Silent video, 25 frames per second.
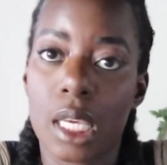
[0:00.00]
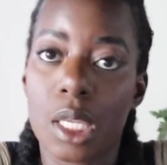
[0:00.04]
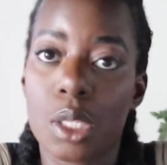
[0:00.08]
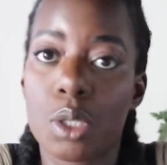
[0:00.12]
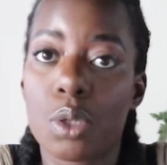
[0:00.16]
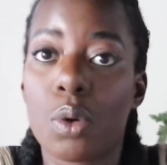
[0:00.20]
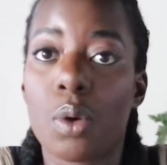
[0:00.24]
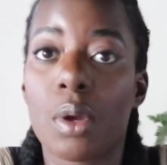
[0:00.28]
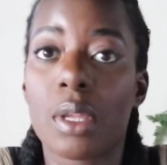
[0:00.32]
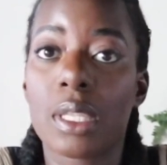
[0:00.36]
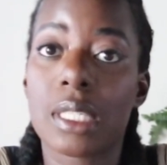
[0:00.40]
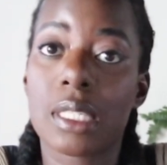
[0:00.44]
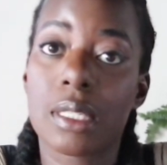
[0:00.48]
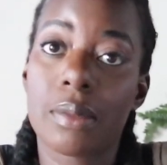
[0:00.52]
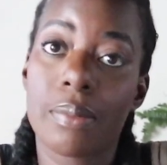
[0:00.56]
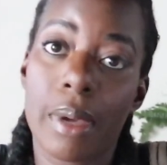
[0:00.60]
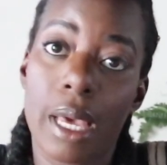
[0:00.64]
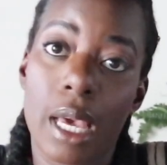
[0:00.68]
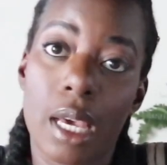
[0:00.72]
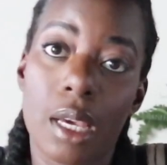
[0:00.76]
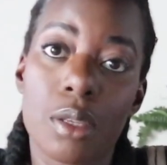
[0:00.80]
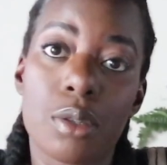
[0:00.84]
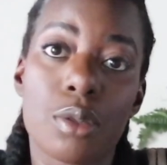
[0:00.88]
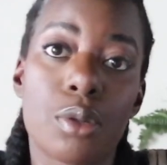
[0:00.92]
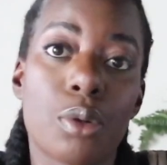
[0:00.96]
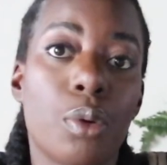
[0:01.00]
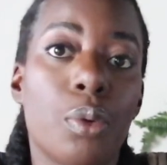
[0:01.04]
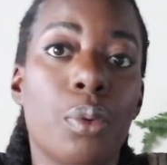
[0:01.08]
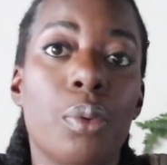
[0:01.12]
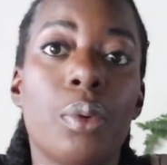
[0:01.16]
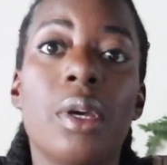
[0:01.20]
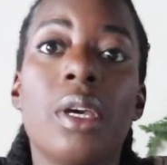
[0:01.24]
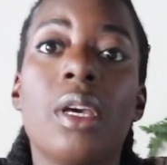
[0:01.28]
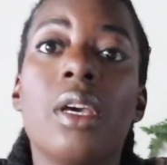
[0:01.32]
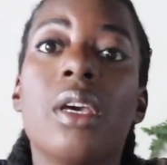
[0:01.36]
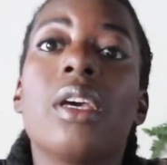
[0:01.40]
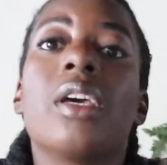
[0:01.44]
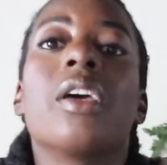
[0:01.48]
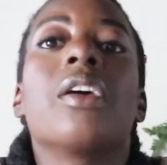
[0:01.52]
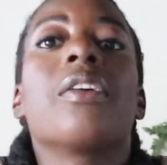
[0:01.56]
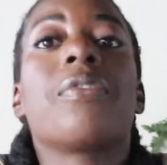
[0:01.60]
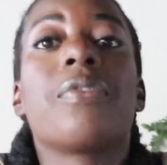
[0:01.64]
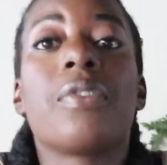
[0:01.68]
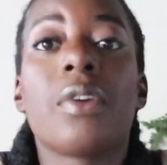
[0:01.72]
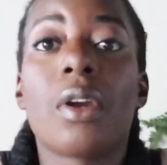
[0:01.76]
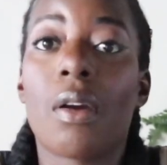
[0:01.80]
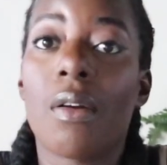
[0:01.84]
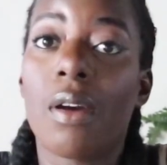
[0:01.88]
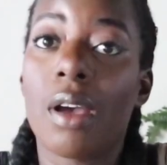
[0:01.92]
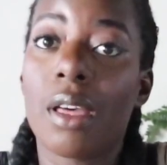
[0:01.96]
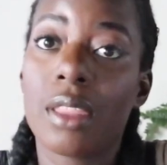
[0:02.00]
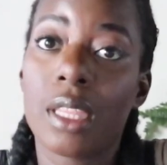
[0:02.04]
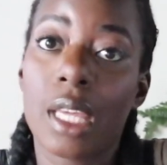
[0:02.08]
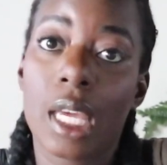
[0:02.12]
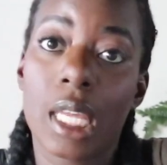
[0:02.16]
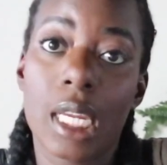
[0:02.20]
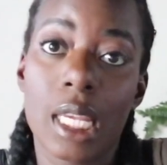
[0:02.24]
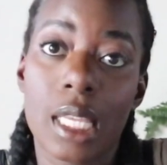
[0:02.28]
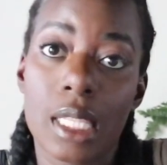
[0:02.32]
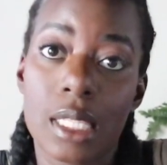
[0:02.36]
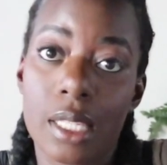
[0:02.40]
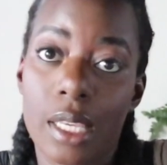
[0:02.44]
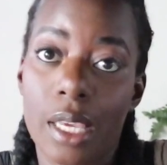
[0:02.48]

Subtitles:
It's called Smack. So if you're around the Adenta